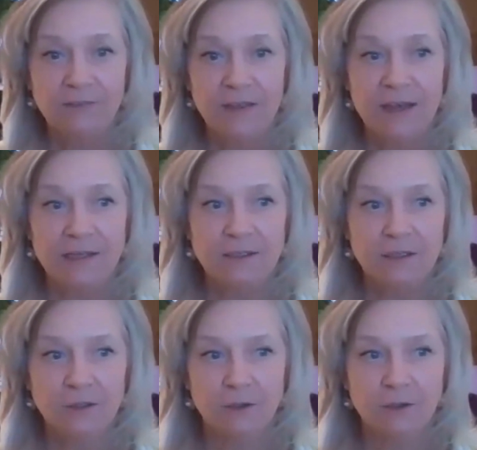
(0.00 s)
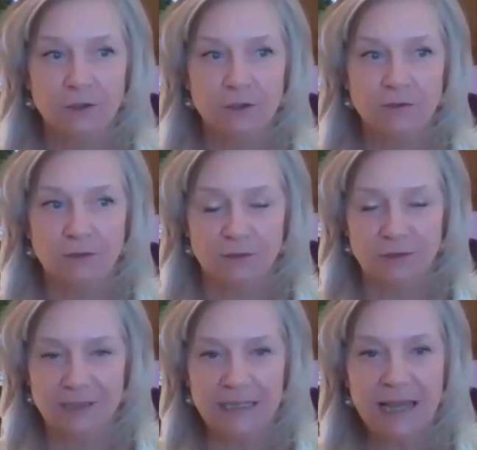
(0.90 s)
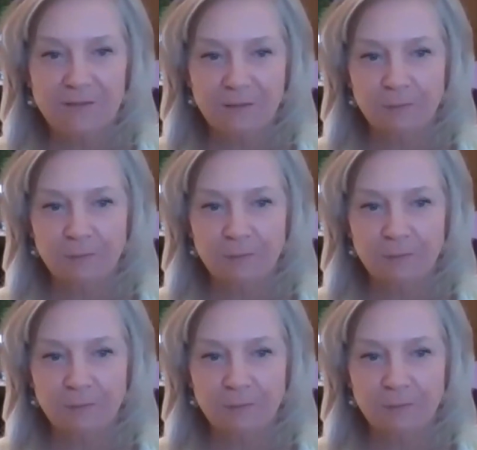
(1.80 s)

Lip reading: then your staff